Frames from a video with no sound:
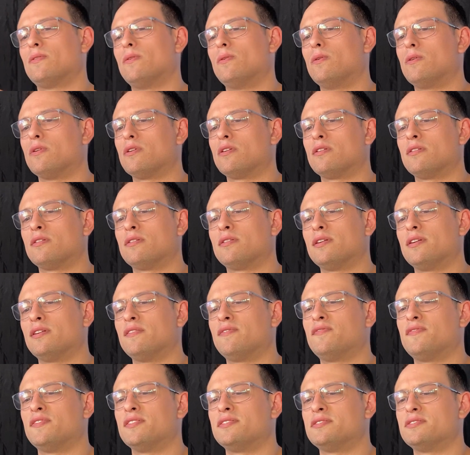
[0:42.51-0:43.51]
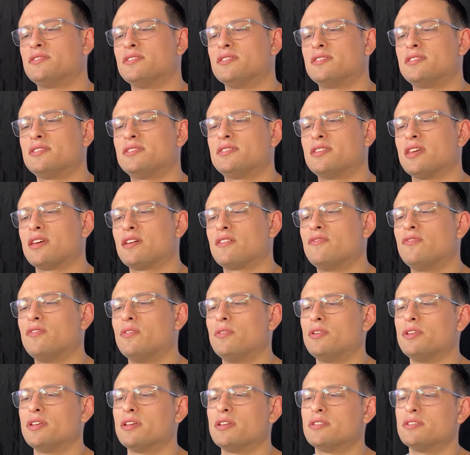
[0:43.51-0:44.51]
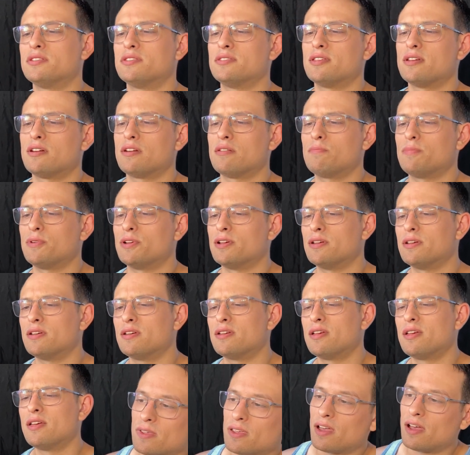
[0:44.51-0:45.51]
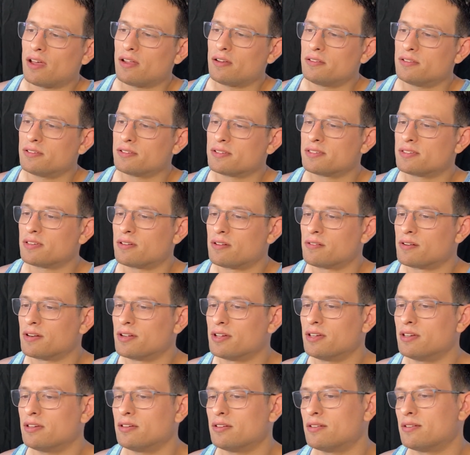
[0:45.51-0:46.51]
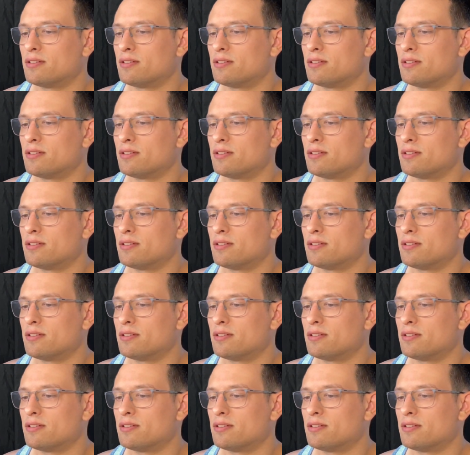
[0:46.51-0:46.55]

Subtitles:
or if it's just sick foliage in there, but kind of looks all right.